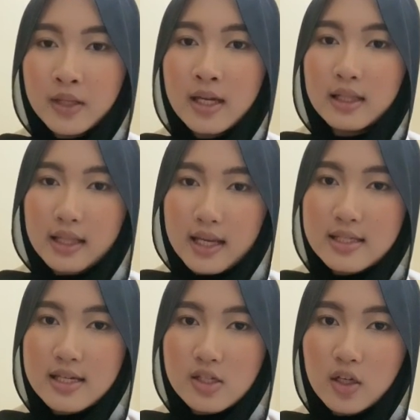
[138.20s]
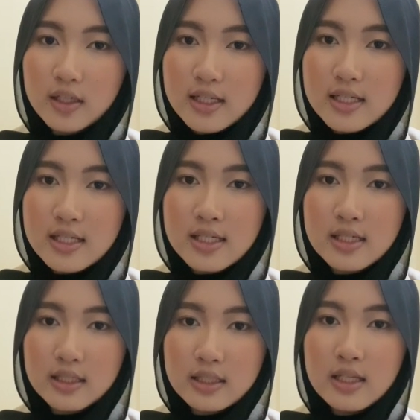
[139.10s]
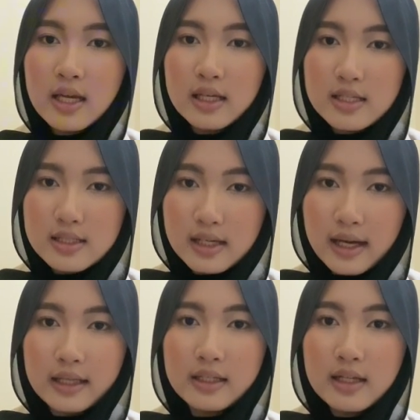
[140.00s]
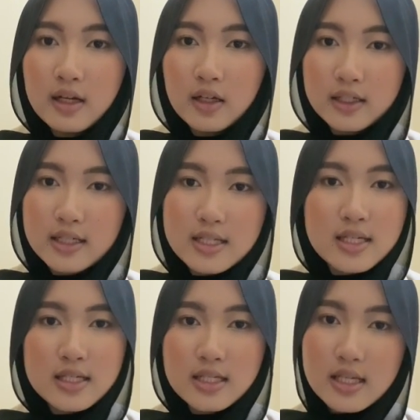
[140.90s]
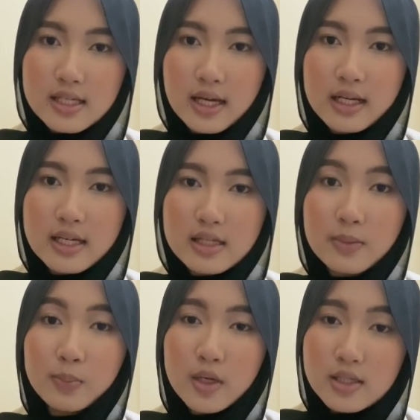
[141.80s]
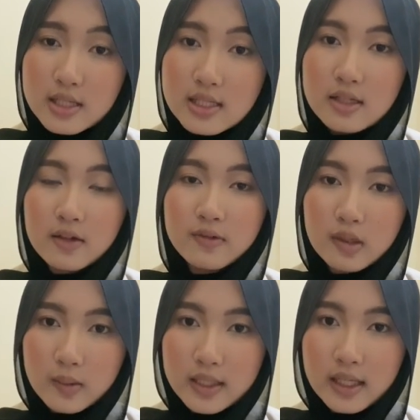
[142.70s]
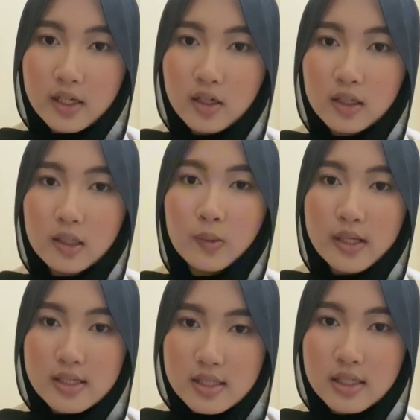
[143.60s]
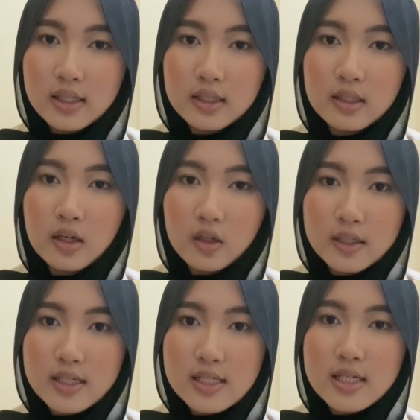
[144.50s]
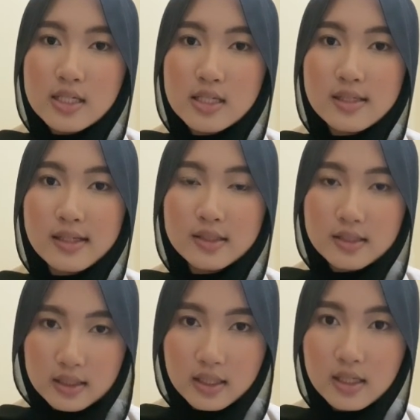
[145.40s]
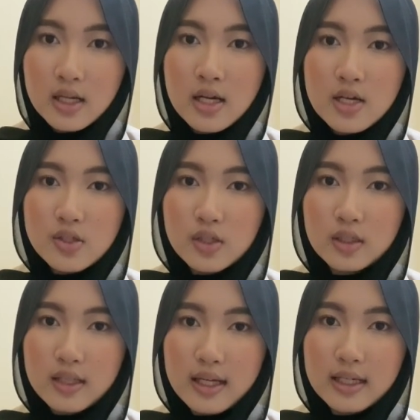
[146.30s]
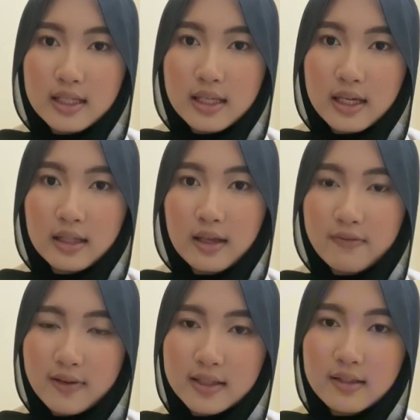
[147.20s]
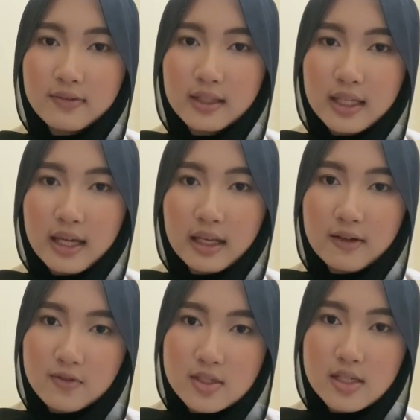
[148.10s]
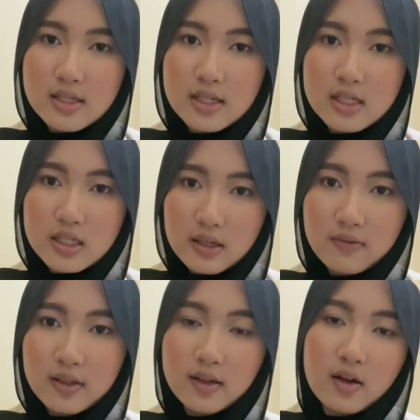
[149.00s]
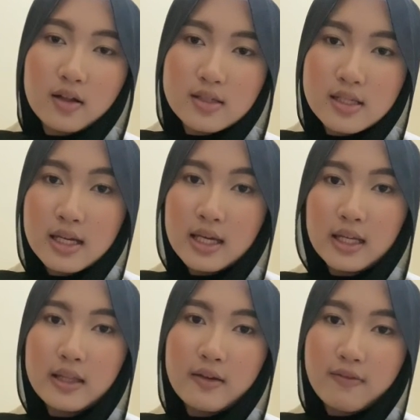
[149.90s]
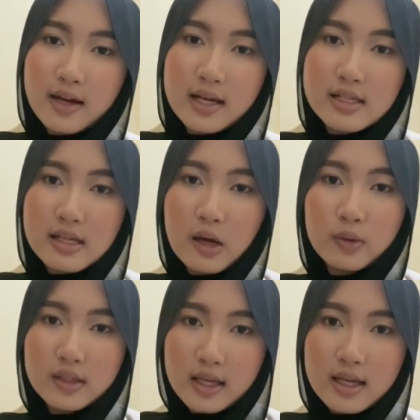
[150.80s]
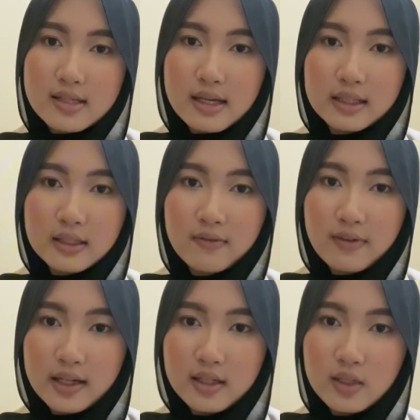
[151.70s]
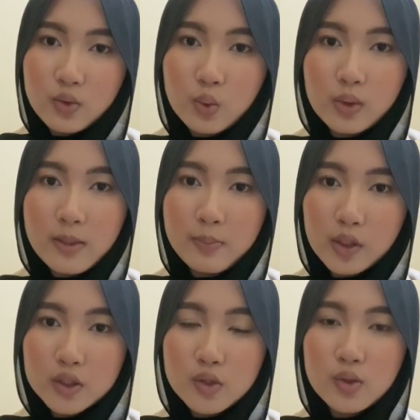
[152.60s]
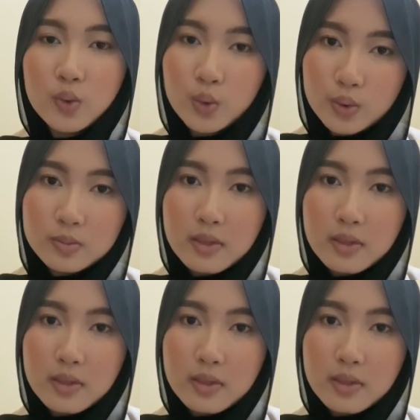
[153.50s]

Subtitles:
Next is organization design. Organization design is the process of creating or arranging an organization structure so that it can effectively and efficiently achieve its goals. It defines how tasks are divided, who reports to whom,